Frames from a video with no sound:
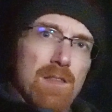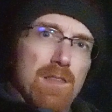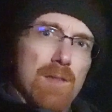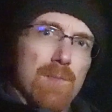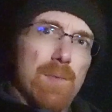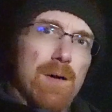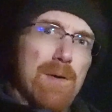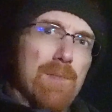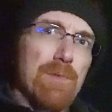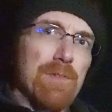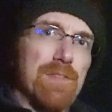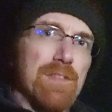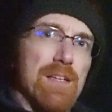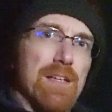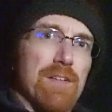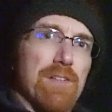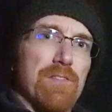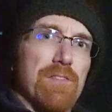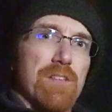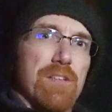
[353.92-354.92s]
The Bible
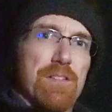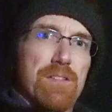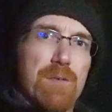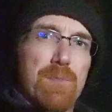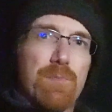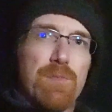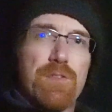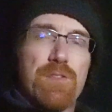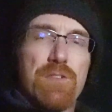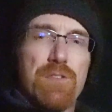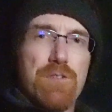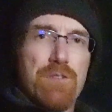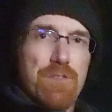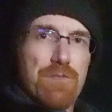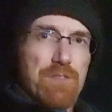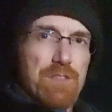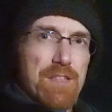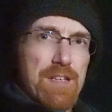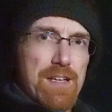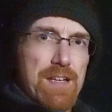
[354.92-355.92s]
tells us a pursuit
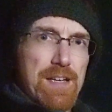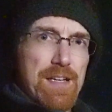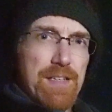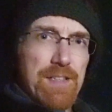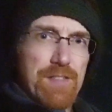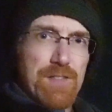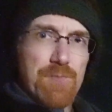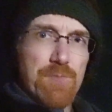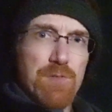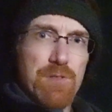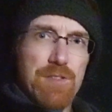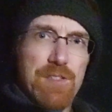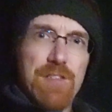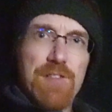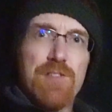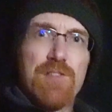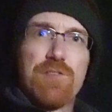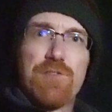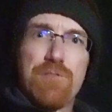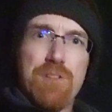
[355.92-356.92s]
of science will
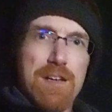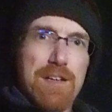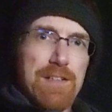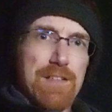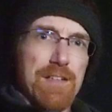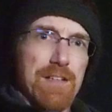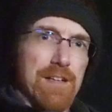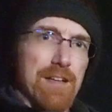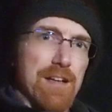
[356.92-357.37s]
lead straight to